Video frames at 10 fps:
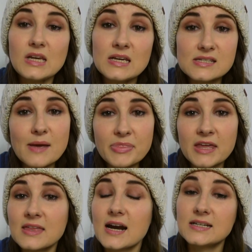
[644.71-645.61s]

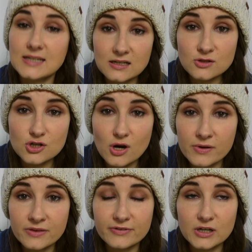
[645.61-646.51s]
Something that I didn't show
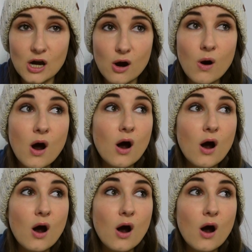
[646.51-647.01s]
in the video